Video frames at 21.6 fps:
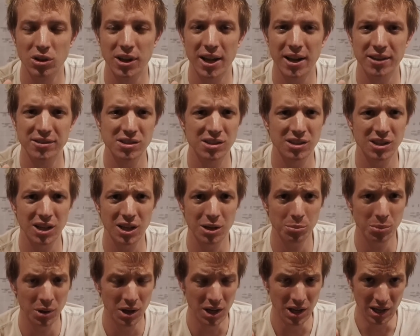
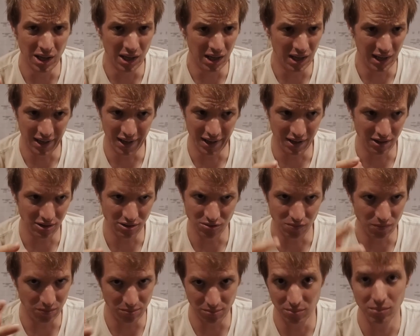landscape,
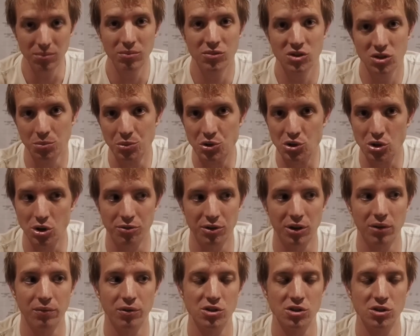and some surfing